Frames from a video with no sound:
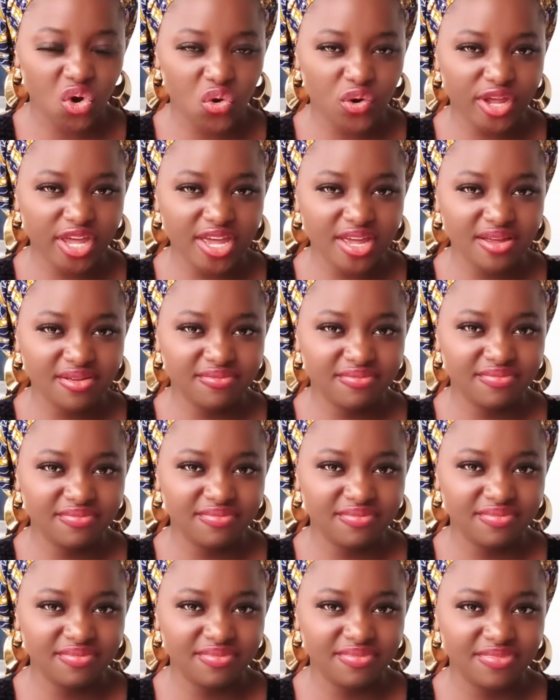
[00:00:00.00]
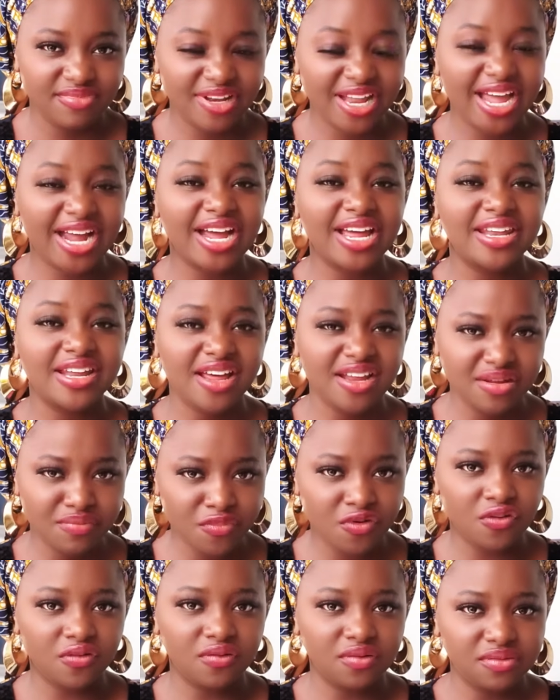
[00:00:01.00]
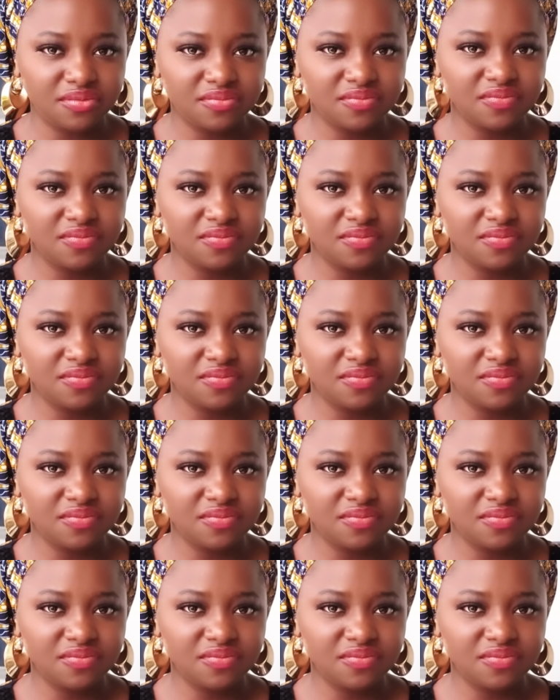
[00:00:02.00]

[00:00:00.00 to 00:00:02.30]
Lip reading: okay, like an animal,